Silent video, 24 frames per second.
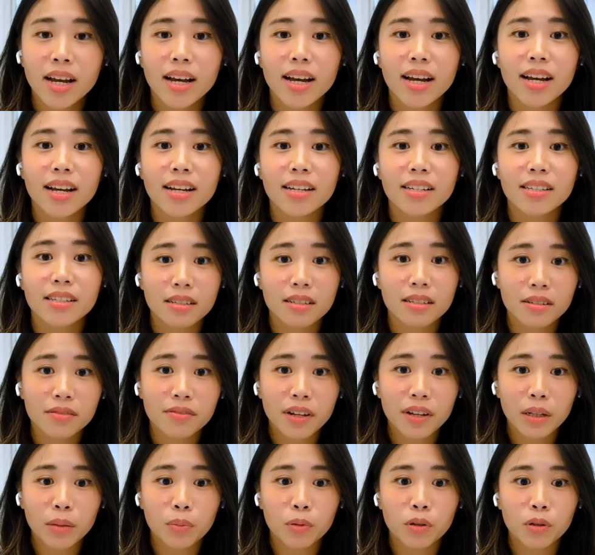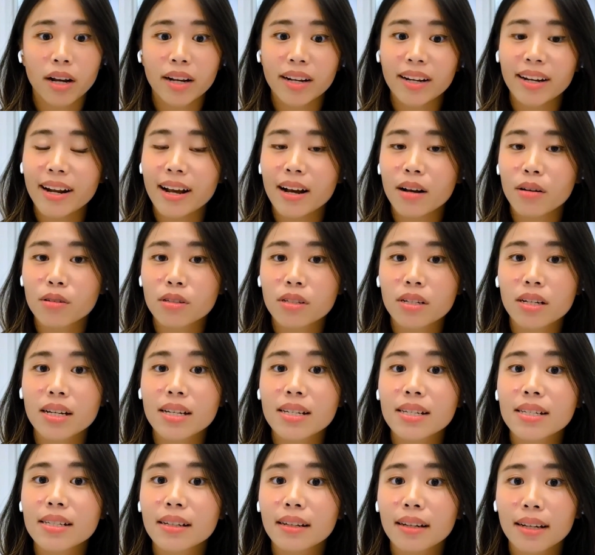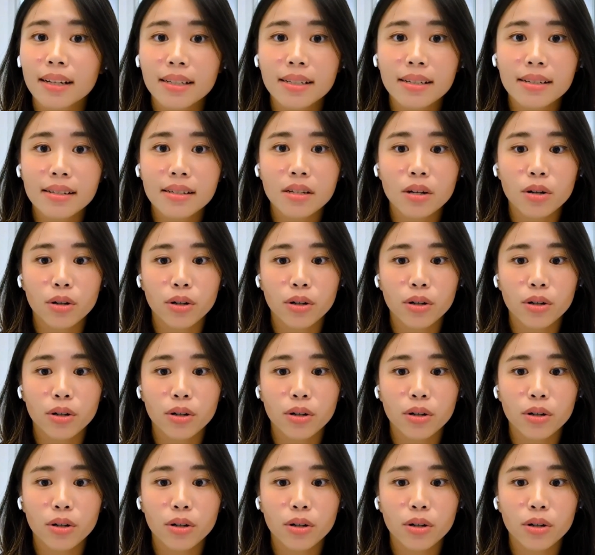as the developer announced its latest